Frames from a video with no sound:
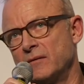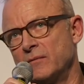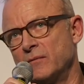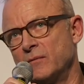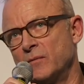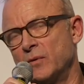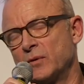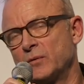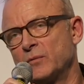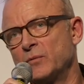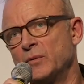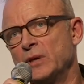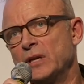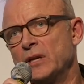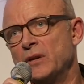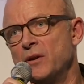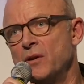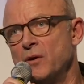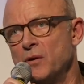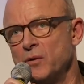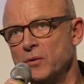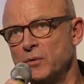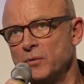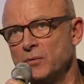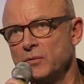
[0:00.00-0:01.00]
What we
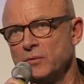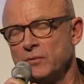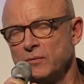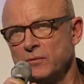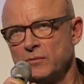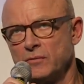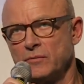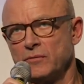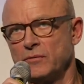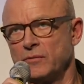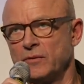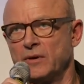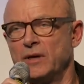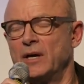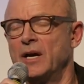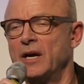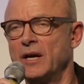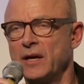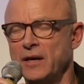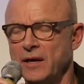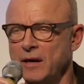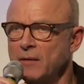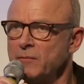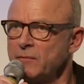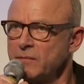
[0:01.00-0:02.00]
know. I
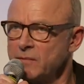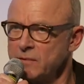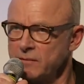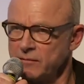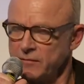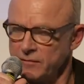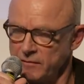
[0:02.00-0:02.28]
am